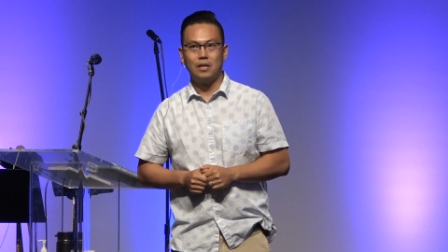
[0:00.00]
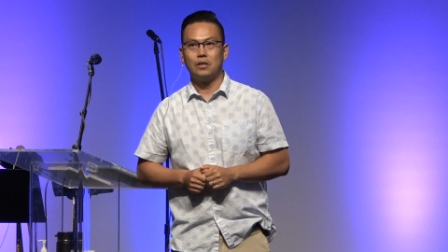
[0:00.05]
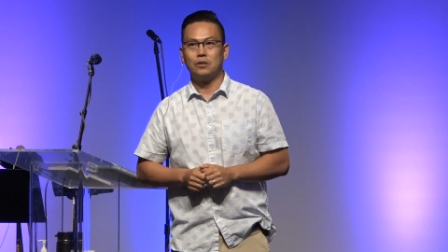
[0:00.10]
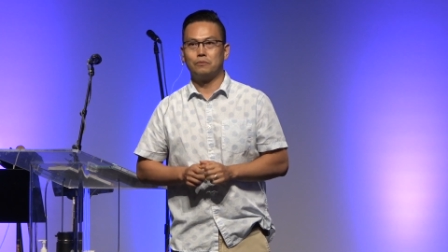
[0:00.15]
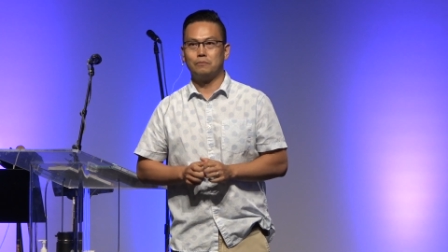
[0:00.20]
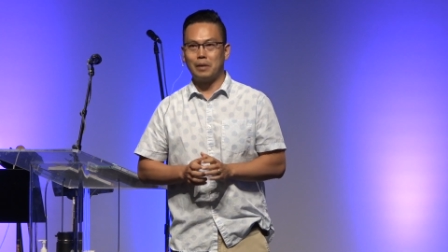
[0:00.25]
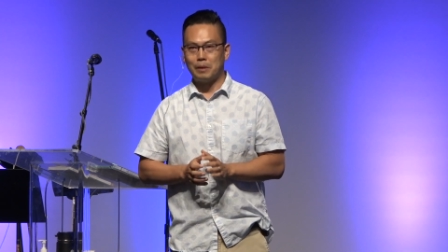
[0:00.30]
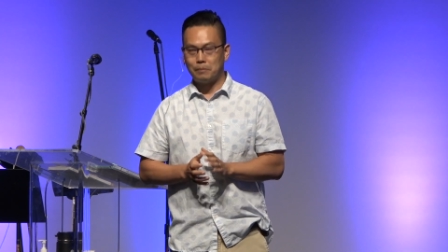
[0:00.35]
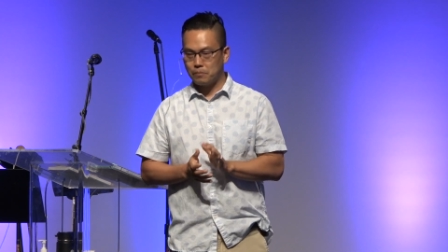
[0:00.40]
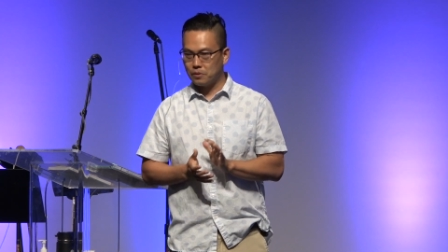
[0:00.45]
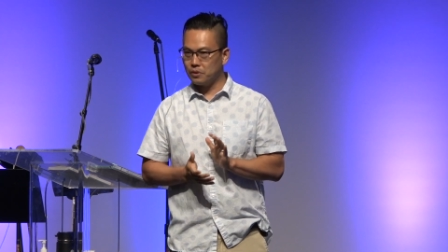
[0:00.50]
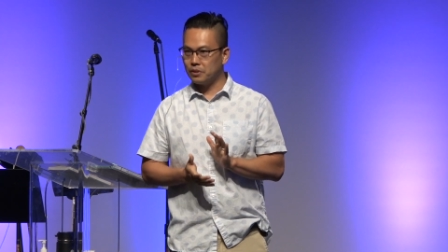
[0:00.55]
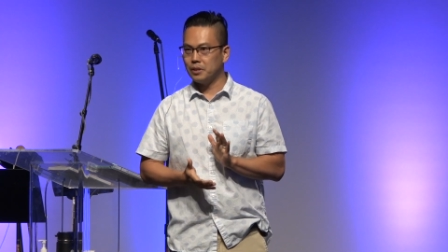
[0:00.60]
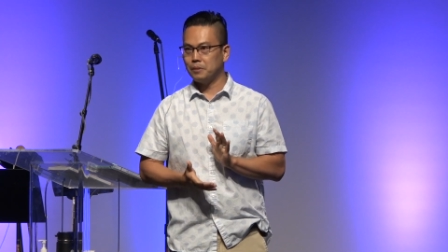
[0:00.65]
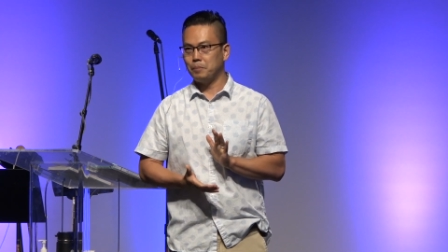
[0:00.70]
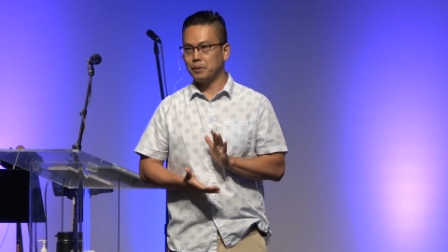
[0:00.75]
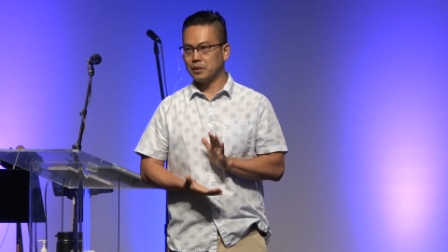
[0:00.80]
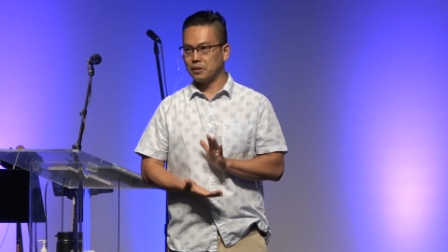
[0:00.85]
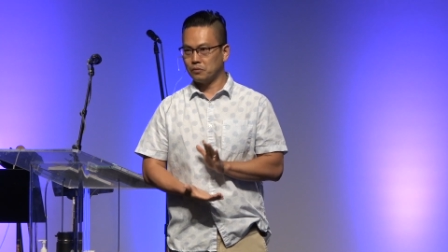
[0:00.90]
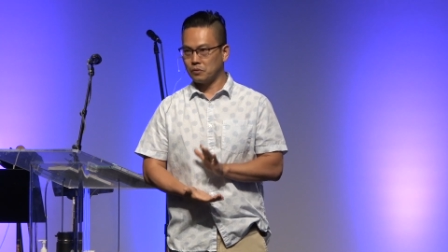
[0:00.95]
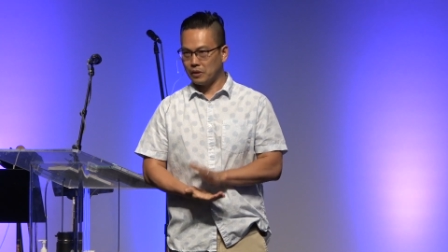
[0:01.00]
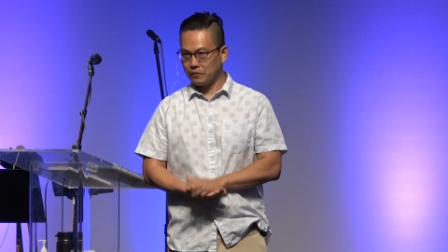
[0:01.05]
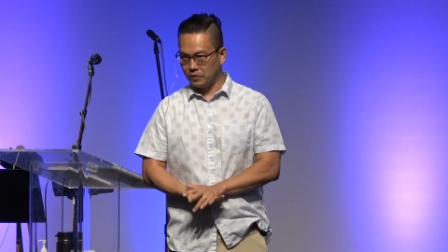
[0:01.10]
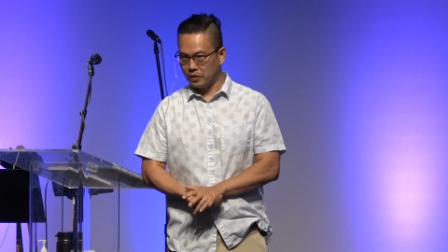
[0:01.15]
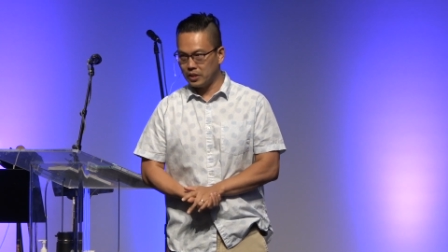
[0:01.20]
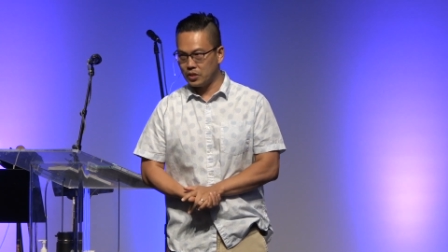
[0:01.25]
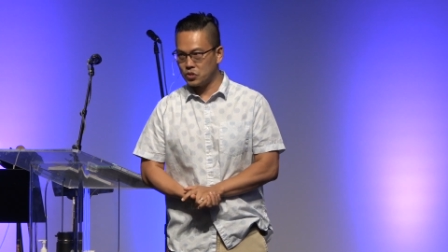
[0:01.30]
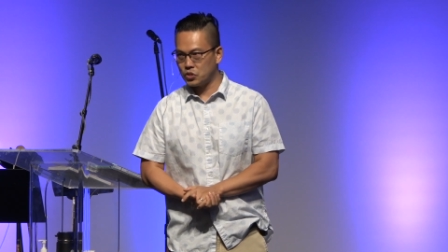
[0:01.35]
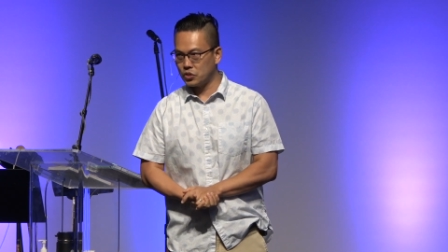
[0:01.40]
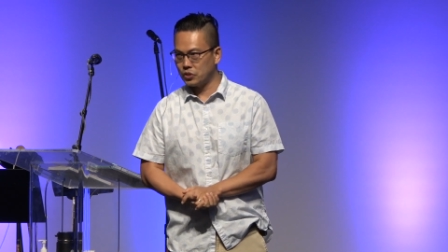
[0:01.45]
Remember in the book of
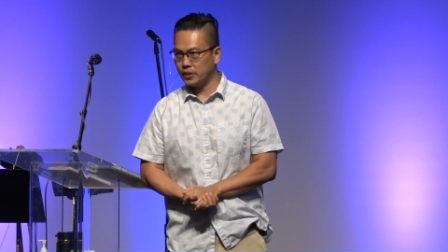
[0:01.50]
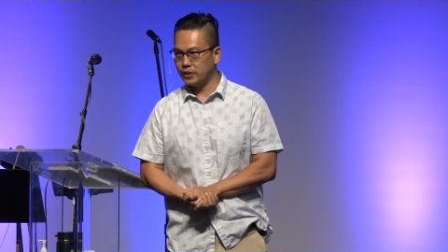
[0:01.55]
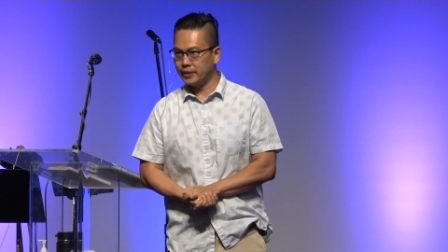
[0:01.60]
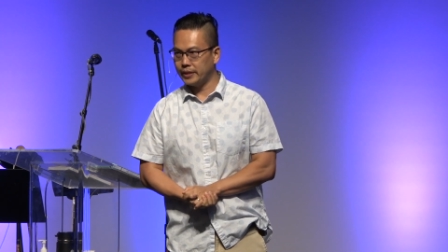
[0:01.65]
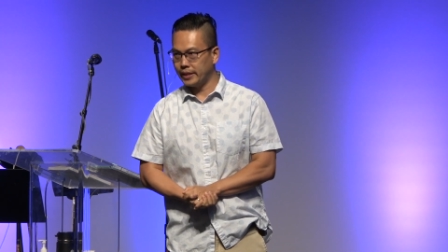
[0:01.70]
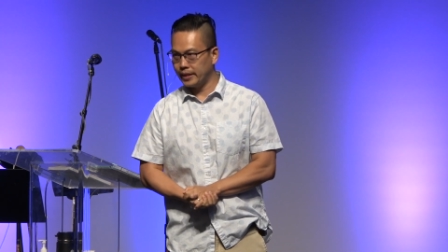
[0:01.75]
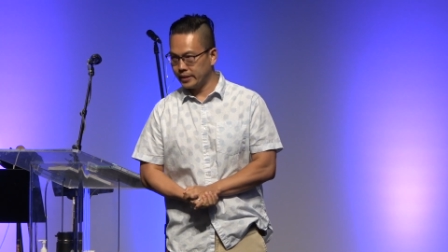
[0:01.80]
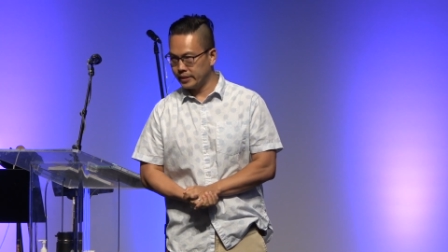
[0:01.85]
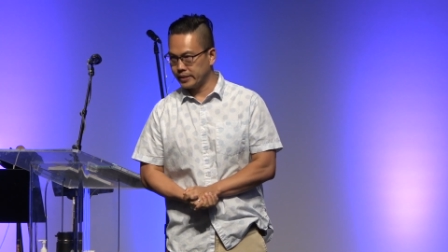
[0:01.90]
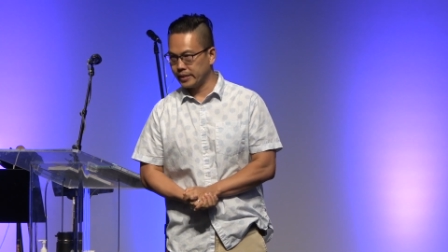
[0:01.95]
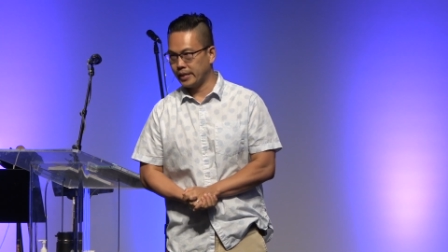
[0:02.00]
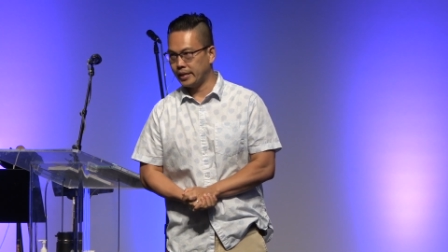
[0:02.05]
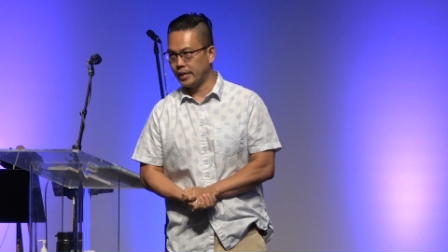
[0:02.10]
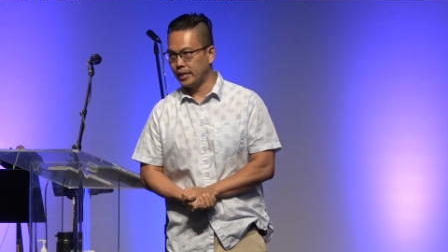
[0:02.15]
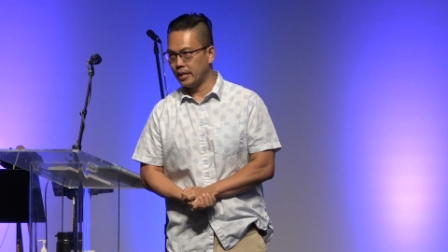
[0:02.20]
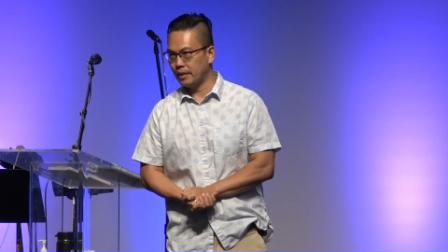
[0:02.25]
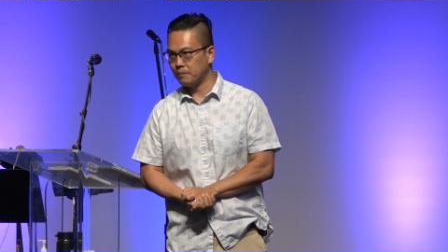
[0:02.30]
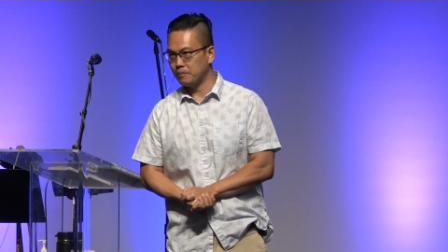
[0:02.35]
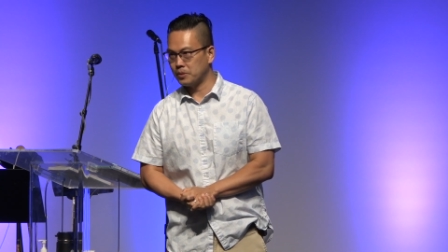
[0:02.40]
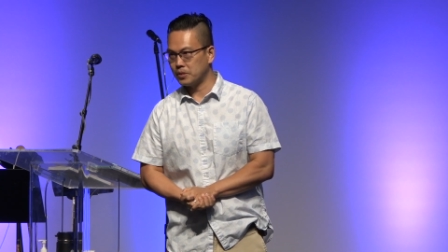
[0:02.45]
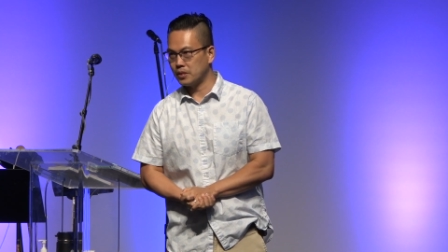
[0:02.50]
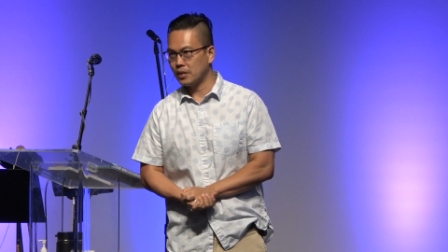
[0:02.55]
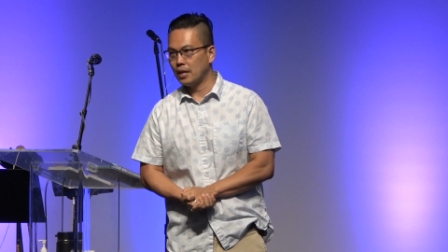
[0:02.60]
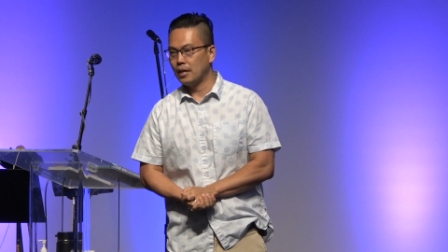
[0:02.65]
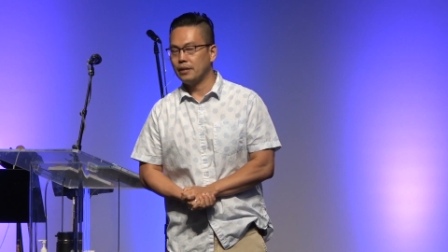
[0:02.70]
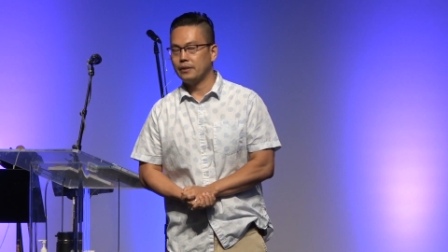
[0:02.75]
Revelation in the end times